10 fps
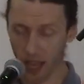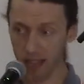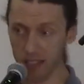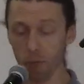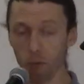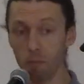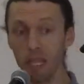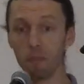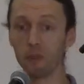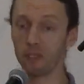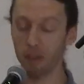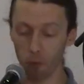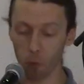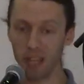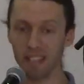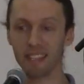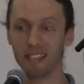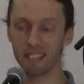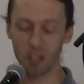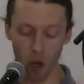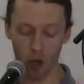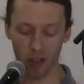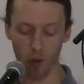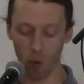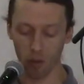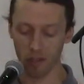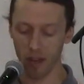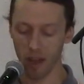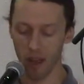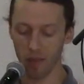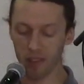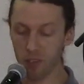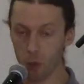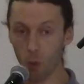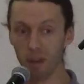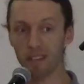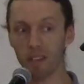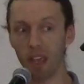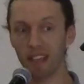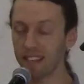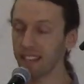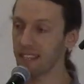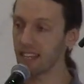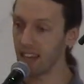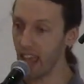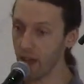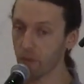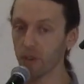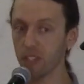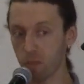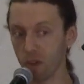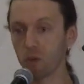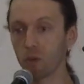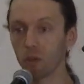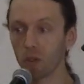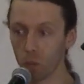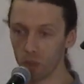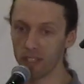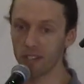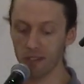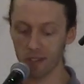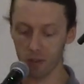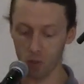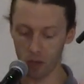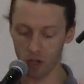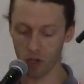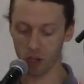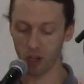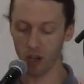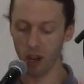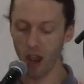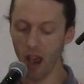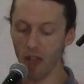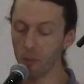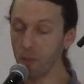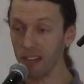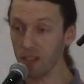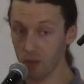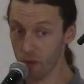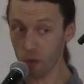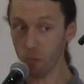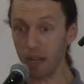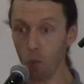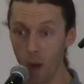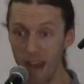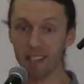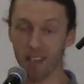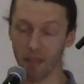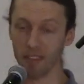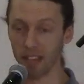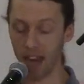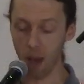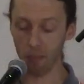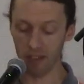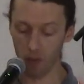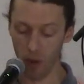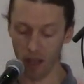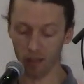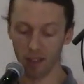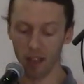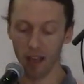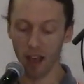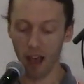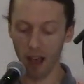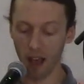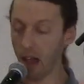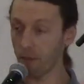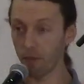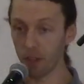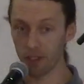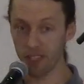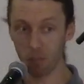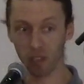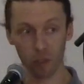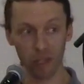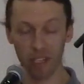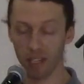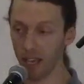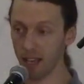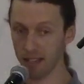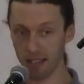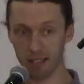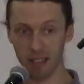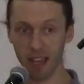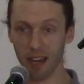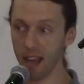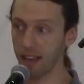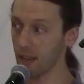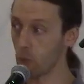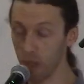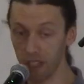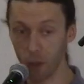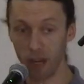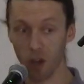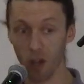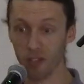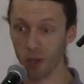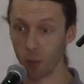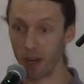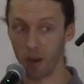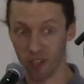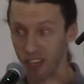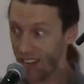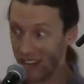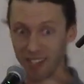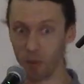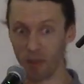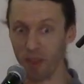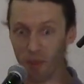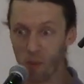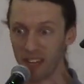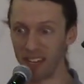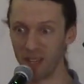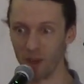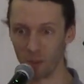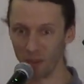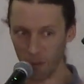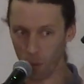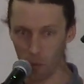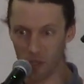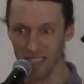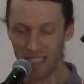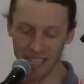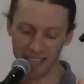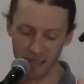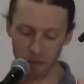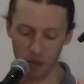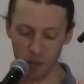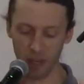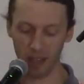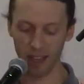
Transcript: different peoples, different races, young and old. The stories exist in every spiritual religious tradition. And there's many ways that this can happen as well. I've felt similarly since then at a really great concert when I was connected with everybody and like really in the music.